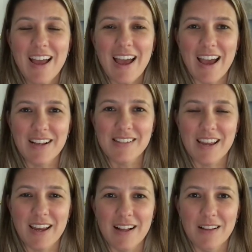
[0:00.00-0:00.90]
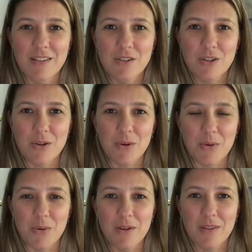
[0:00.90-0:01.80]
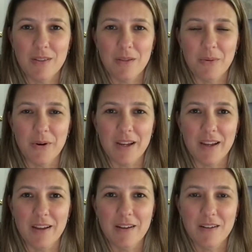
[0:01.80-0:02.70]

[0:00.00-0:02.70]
Exhale, 2, 3,